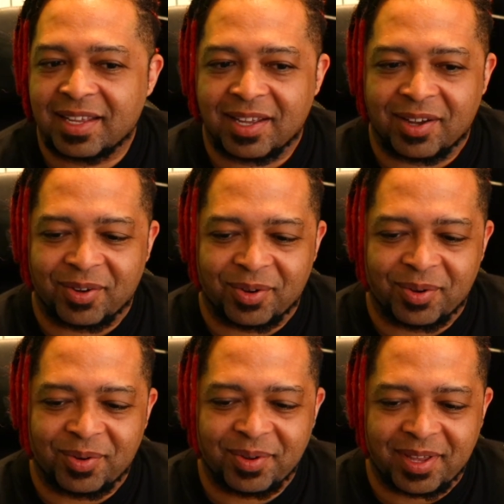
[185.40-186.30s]

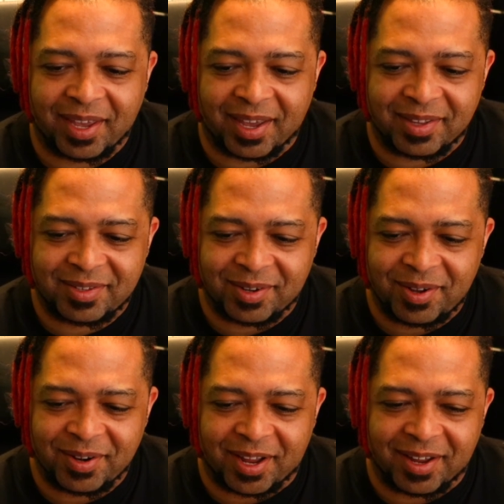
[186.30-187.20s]
Okay, so
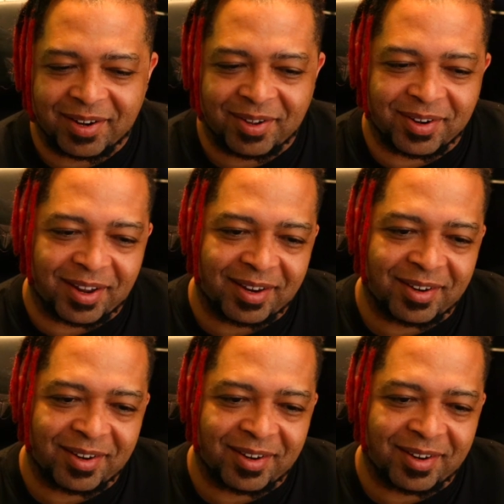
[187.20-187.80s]
hold on.